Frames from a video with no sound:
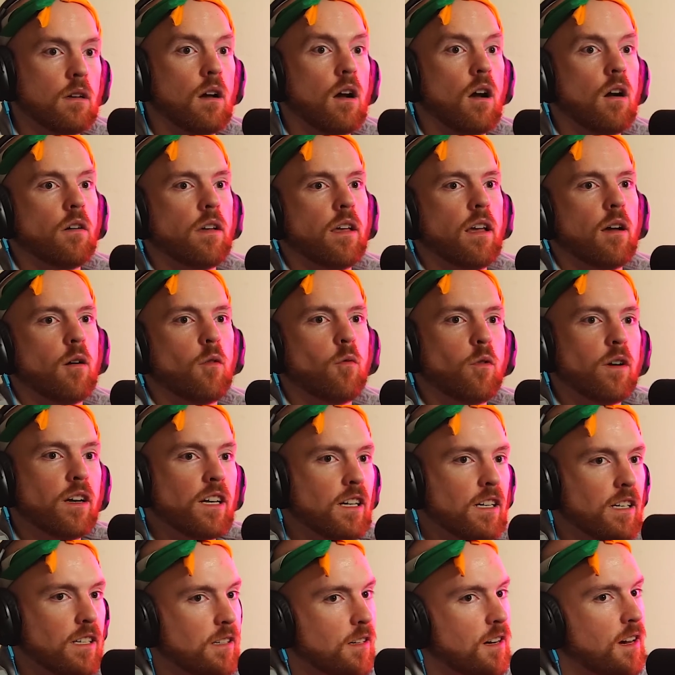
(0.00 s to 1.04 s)
Oh, yeah,
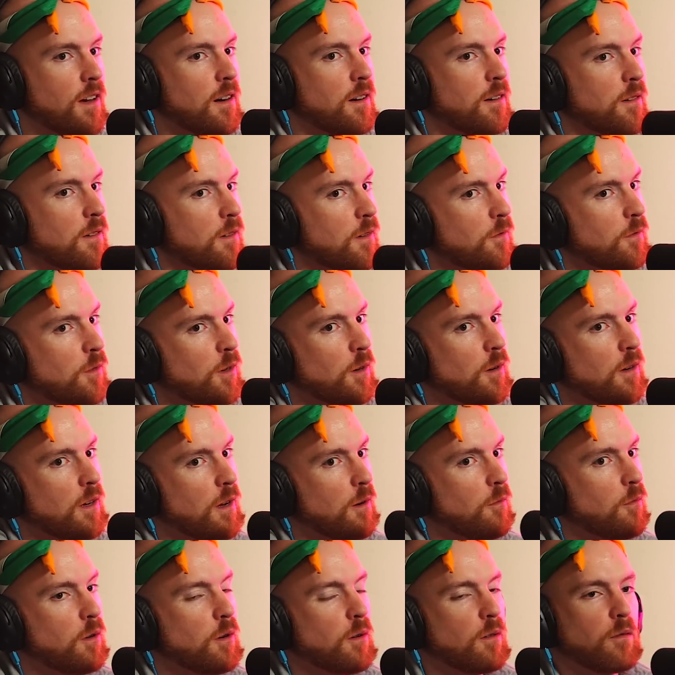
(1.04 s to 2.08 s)
we'd
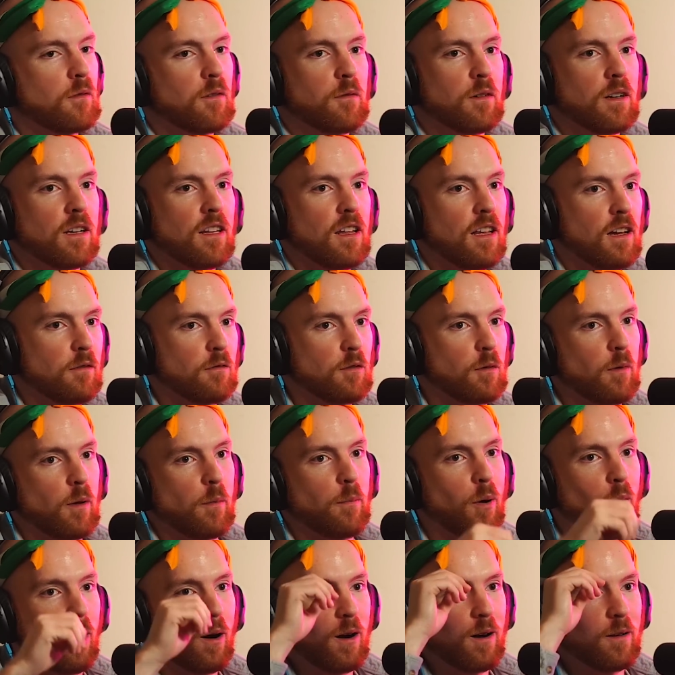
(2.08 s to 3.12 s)
love to be
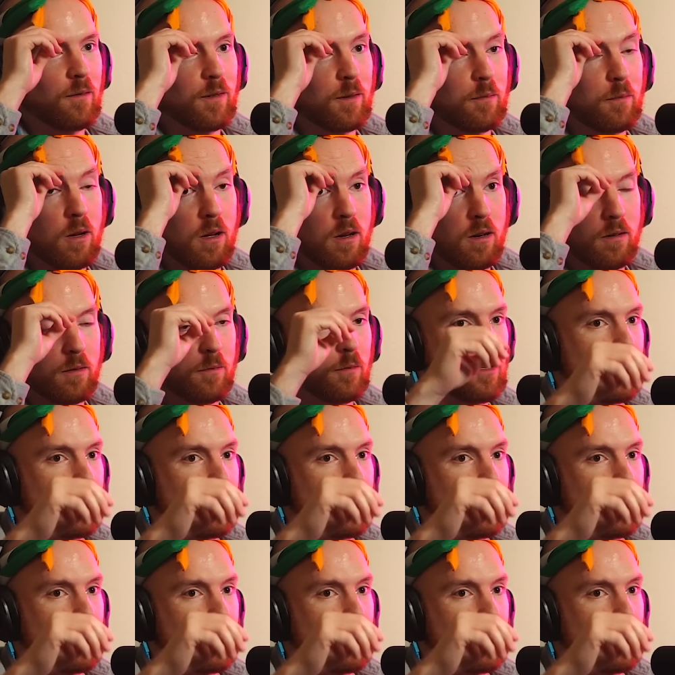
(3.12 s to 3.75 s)
part of it, but